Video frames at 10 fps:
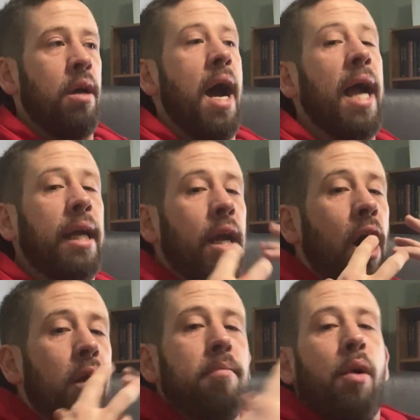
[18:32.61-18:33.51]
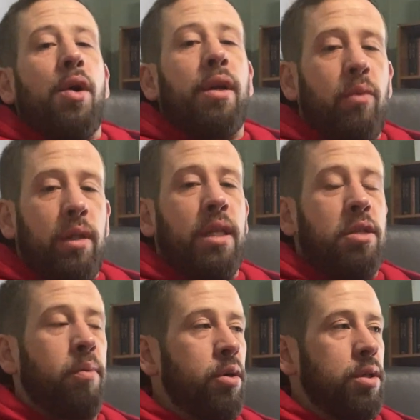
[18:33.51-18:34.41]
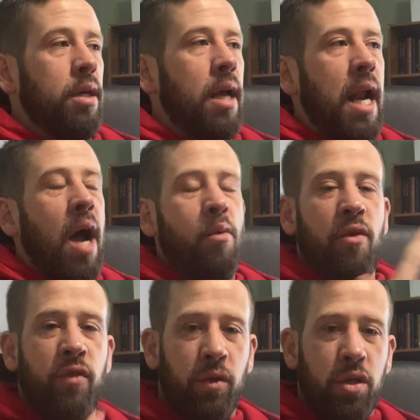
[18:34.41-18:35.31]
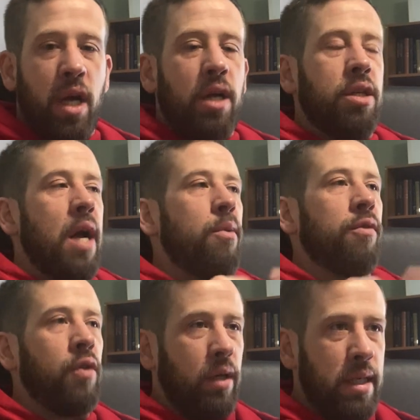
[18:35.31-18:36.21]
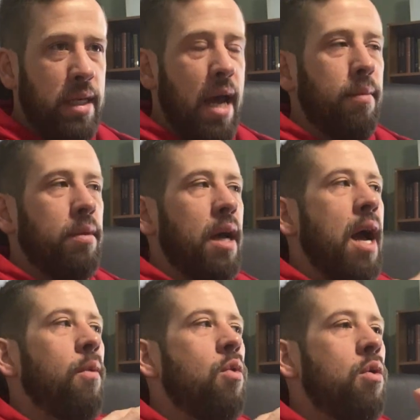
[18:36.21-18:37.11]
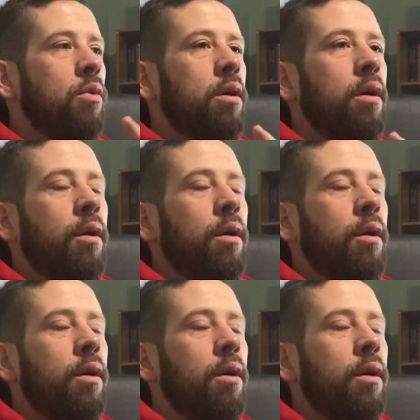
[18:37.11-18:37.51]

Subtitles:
I can unburden with this person, and I won't feel judged. I won't feel condemned. I won't.